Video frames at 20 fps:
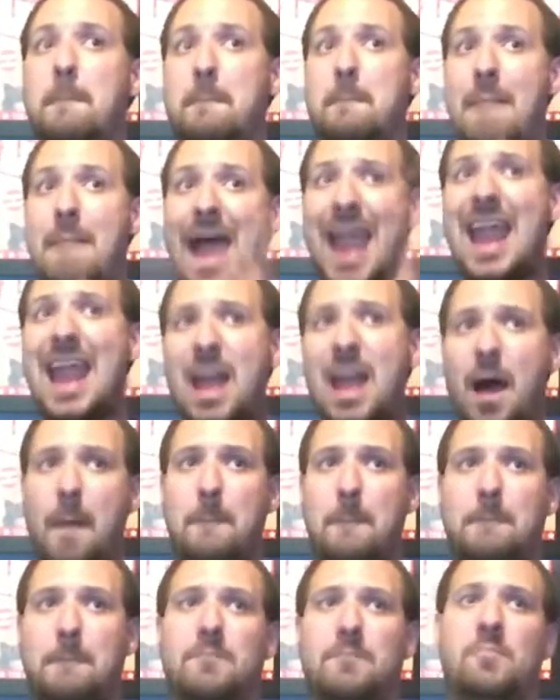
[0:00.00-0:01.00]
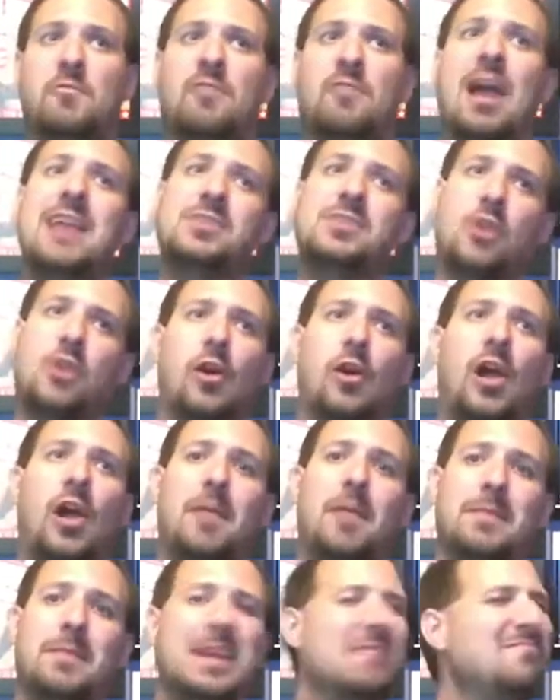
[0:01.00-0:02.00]
bam! Right door
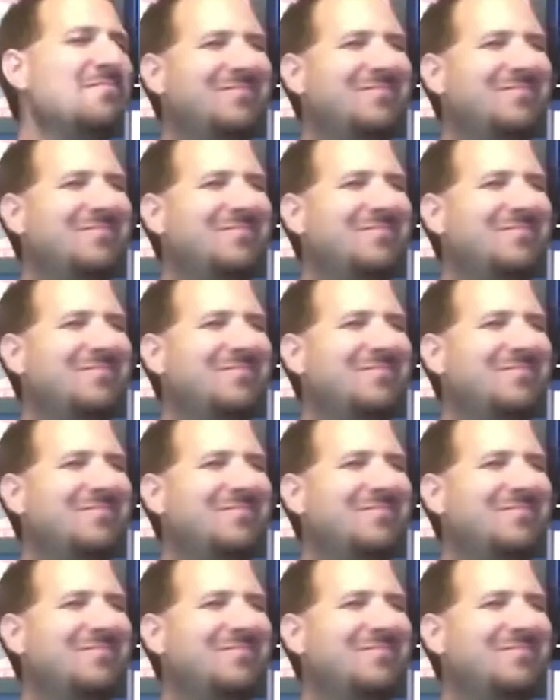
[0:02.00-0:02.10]
on me.